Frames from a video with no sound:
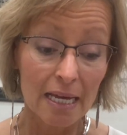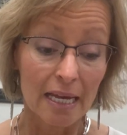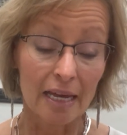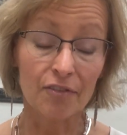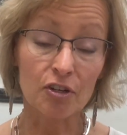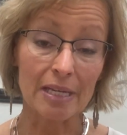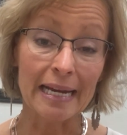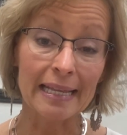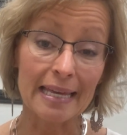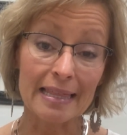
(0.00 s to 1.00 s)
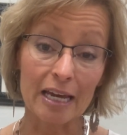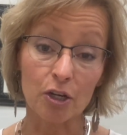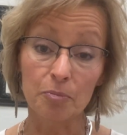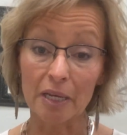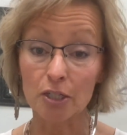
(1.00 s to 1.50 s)
if there's anything that
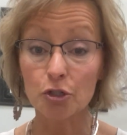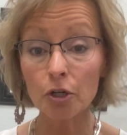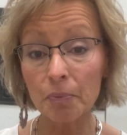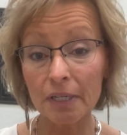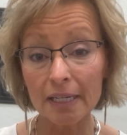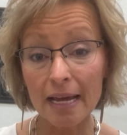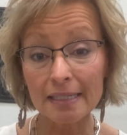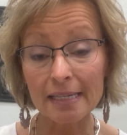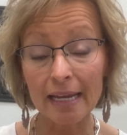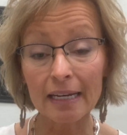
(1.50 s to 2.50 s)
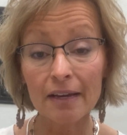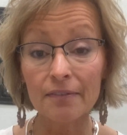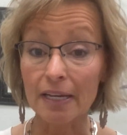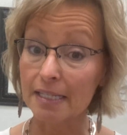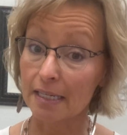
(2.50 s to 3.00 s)
could be interpreted as negative,
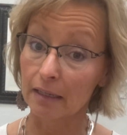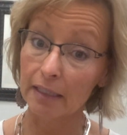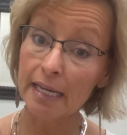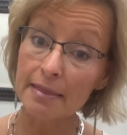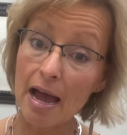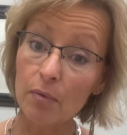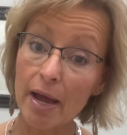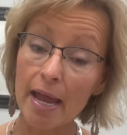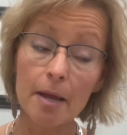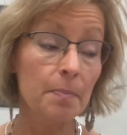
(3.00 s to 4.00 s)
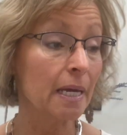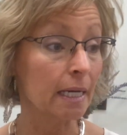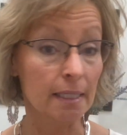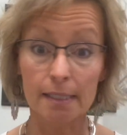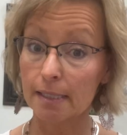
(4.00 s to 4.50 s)
it's going to lean that way,
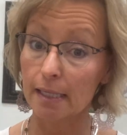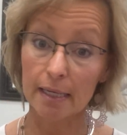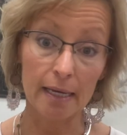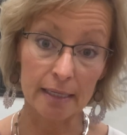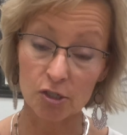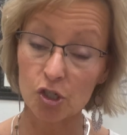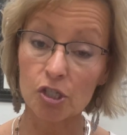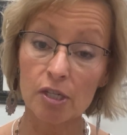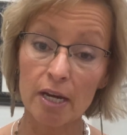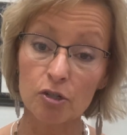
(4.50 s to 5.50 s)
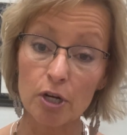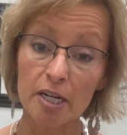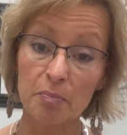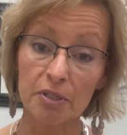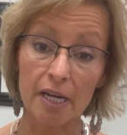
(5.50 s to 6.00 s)
because it's just trying
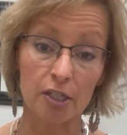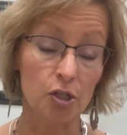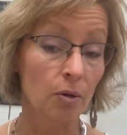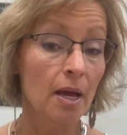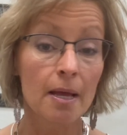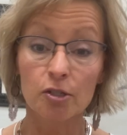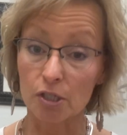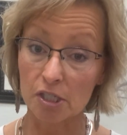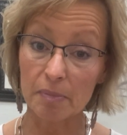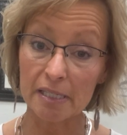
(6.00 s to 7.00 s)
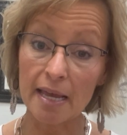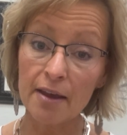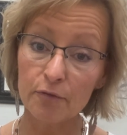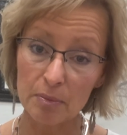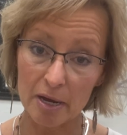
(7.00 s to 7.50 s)
to protect you. Just to be
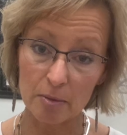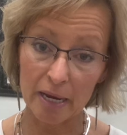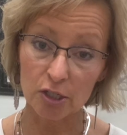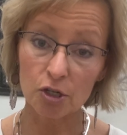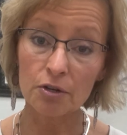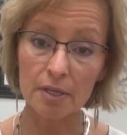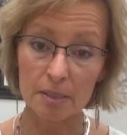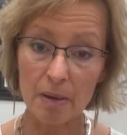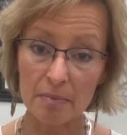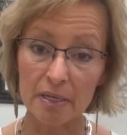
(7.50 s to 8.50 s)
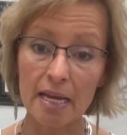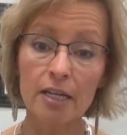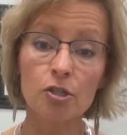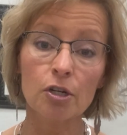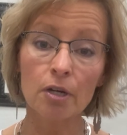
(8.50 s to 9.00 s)
safe, we better make sure this might be
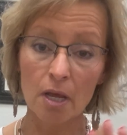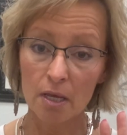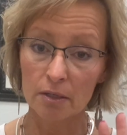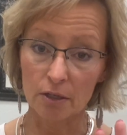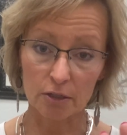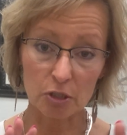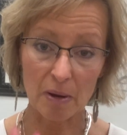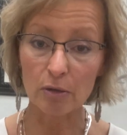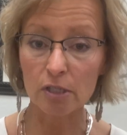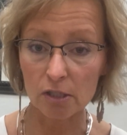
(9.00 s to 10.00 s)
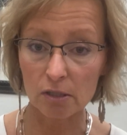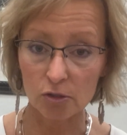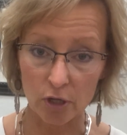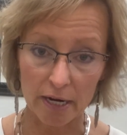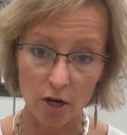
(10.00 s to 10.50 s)
danger. Your spouse is
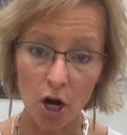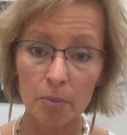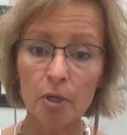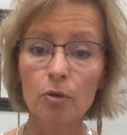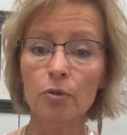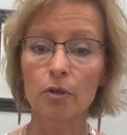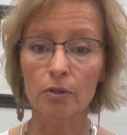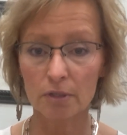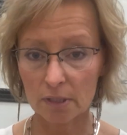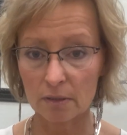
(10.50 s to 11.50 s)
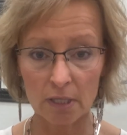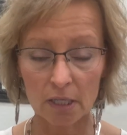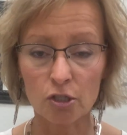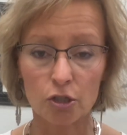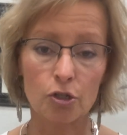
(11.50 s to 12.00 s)
trying to harm you. Your
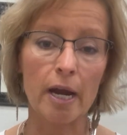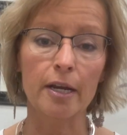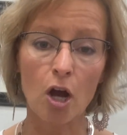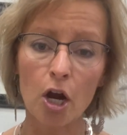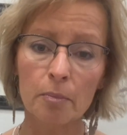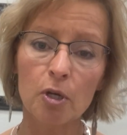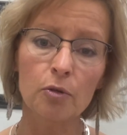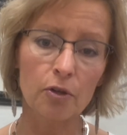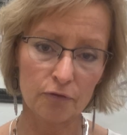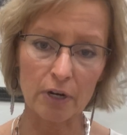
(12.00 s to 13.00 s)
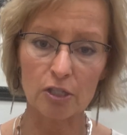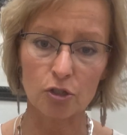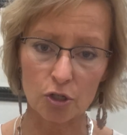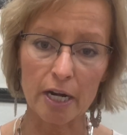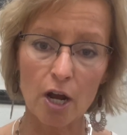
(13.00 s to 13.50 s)
kids are trying to harm you. Your friends are
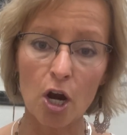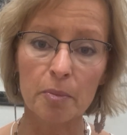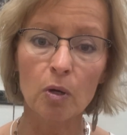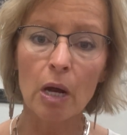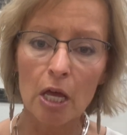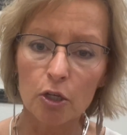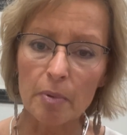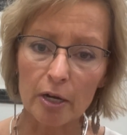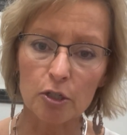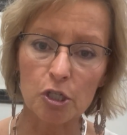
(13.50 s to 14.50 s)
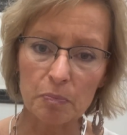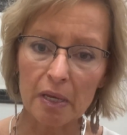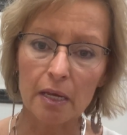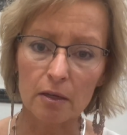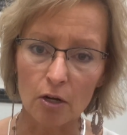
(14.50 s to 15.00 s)
trying to harm you. You better just
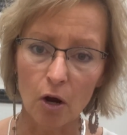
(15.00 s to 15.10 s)
be,